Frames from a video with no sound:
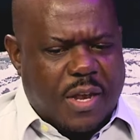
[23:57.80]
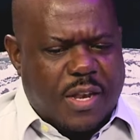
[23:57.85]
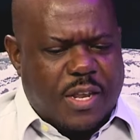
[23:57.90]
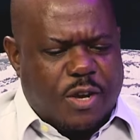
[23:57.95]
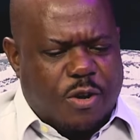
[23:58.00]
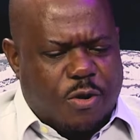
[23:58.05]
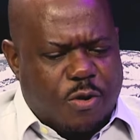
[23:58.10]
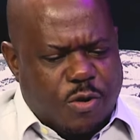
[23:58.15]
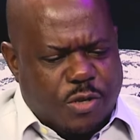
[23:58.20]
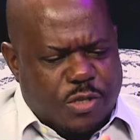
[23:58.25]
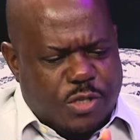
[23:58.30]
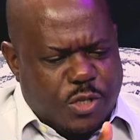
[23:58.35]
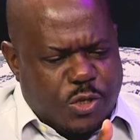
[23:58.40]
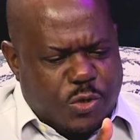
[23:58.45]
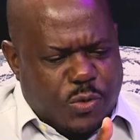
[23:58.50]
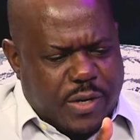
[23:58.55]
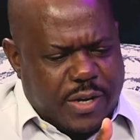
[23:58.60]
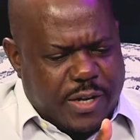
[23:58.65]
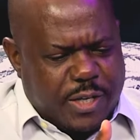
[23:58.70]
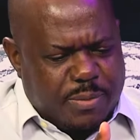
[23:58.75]
Then he goes
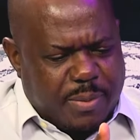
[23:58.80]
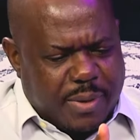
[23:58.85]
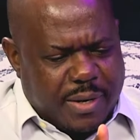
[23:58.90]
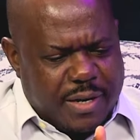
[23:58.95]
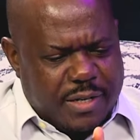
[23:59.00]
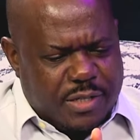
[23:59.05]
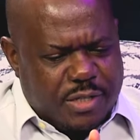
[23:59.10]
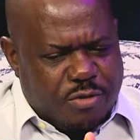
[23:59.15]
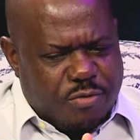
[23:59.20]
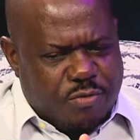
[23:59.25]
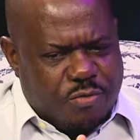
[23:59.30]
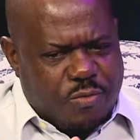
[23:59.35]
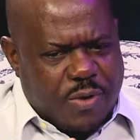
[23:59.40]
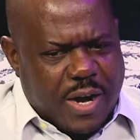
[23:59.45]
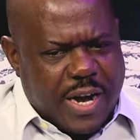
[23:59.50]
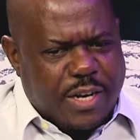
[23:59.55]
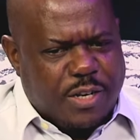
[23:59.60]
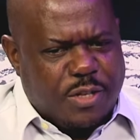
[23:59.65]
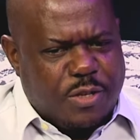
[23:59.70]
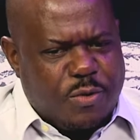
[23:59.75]
into an explanation
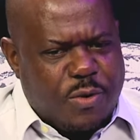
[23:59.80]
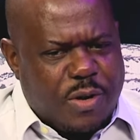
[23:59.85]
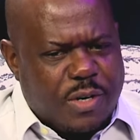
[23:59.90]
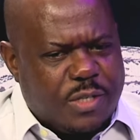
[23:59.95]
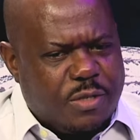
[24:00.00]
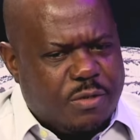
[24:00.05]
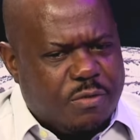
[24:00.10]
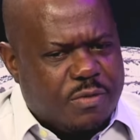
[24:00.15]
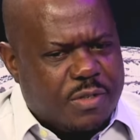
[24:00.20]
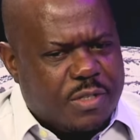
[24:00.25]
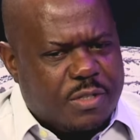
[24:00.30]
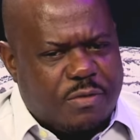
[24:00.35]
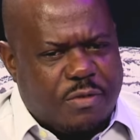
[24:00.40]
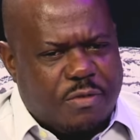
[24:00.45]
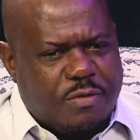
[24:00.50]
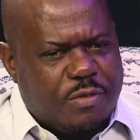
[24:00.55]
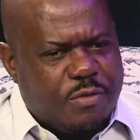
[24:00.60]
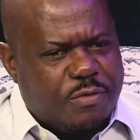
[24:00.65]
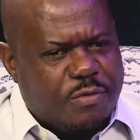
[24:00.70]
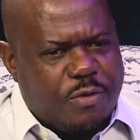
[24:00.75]
right through until verse
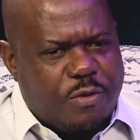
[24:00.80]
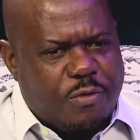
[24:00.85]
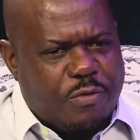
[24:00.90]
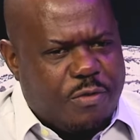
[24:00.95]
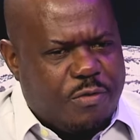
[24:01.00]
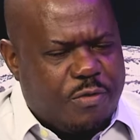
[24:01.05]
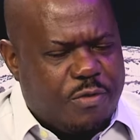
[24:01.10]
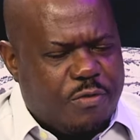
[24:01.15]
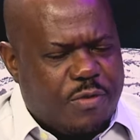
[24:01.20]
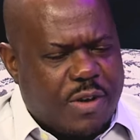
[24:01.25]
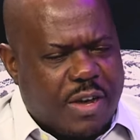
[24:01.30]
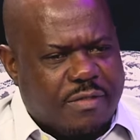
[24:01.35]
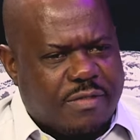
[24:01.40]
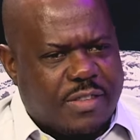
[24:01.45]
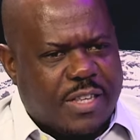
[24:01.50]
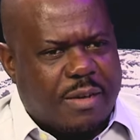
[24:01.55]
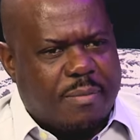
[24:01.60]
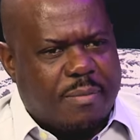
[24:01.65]
54, 55